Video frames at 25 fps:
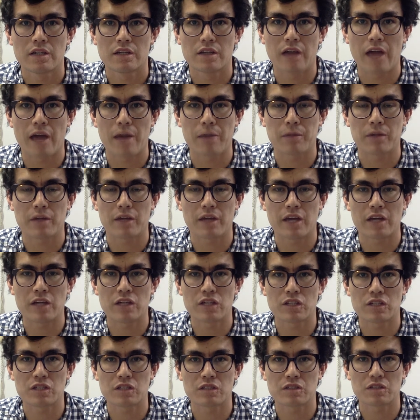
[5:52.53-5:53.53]

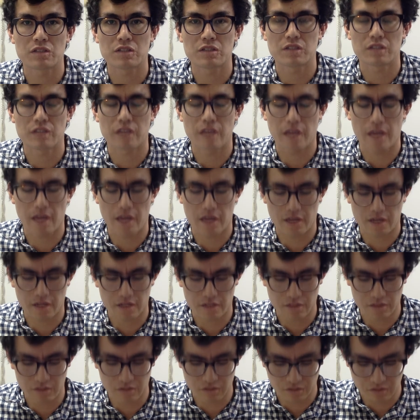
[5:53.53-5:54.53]
applications.
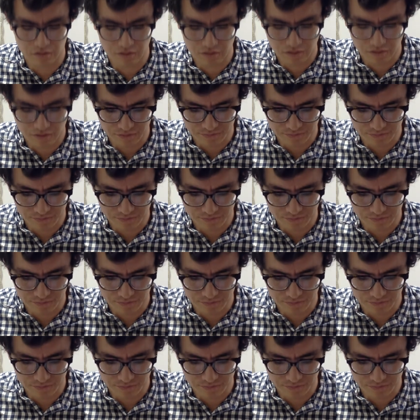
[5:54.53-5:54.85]
And